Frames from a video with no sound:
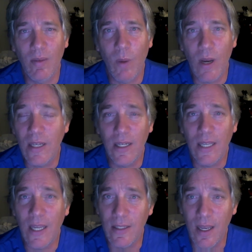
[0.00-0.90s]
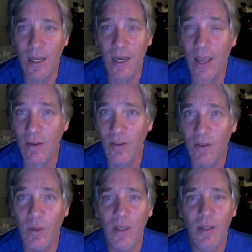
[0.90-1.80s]
what needed to get done and how to
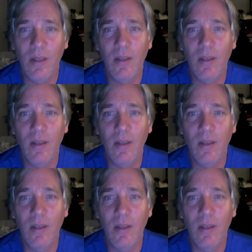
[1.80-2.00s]
do it,